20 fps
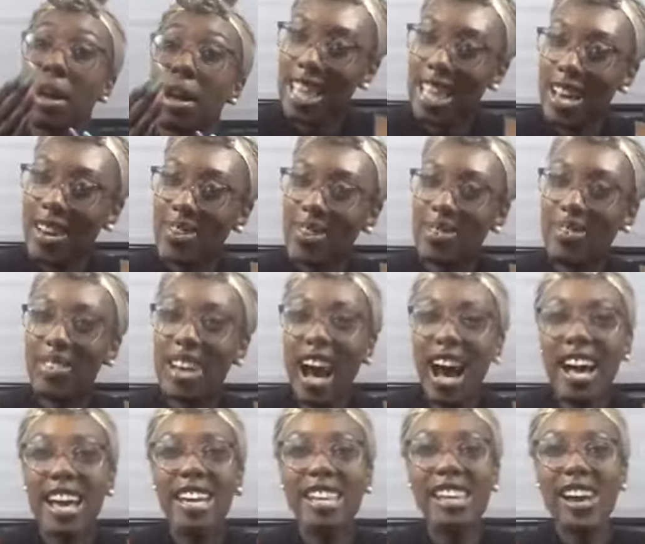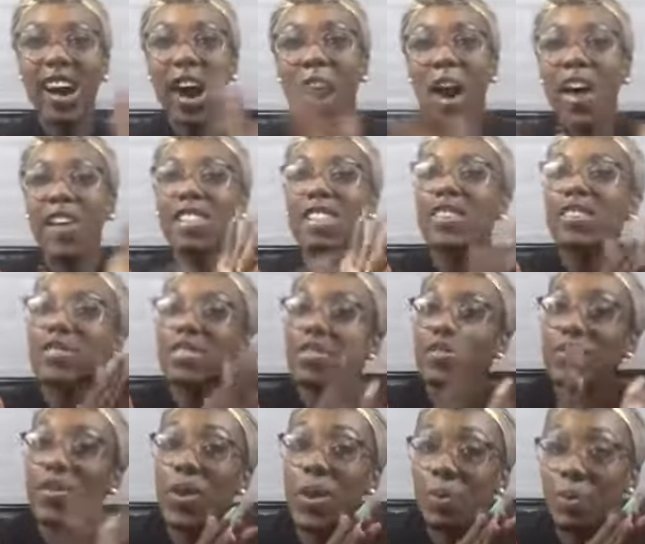Now that we've gotten all of the
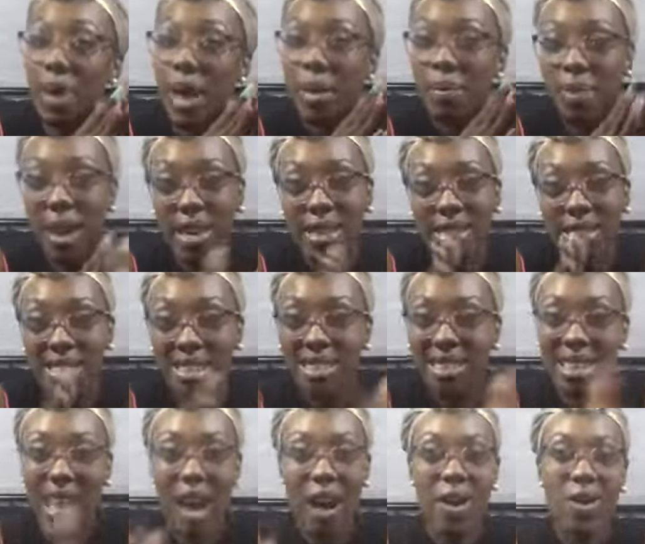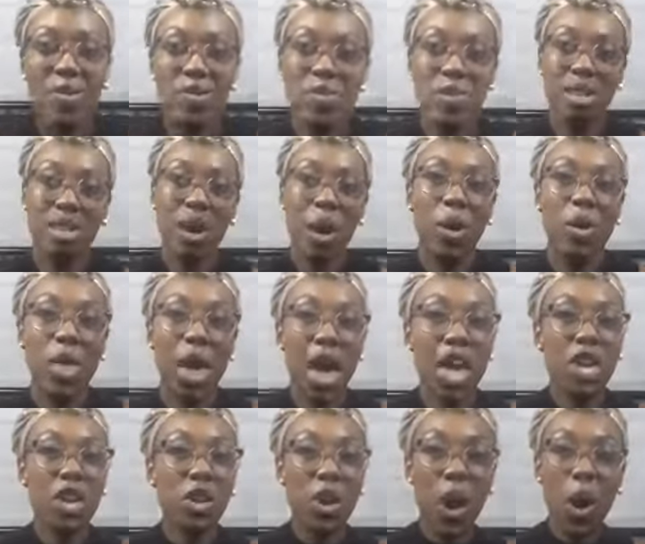foreplay basics out, we know that,